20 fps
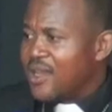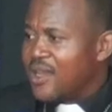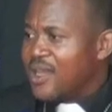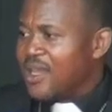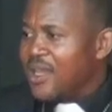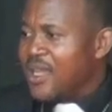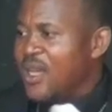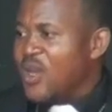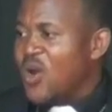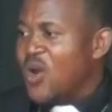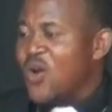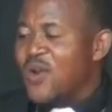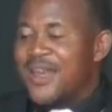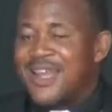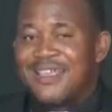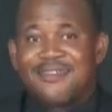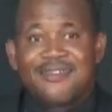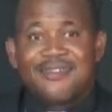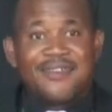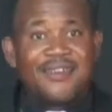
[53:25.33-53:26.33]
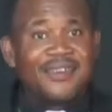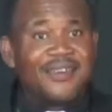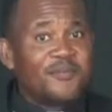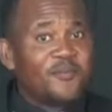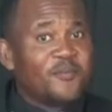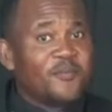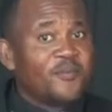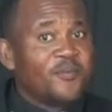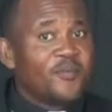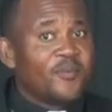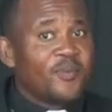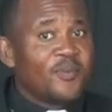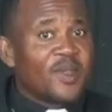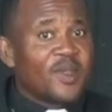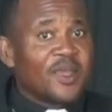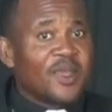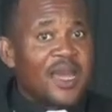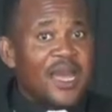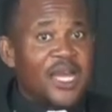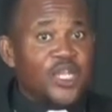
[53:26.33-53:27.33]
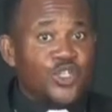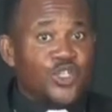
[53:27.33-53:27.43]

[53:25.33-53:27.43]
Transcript: in honesty and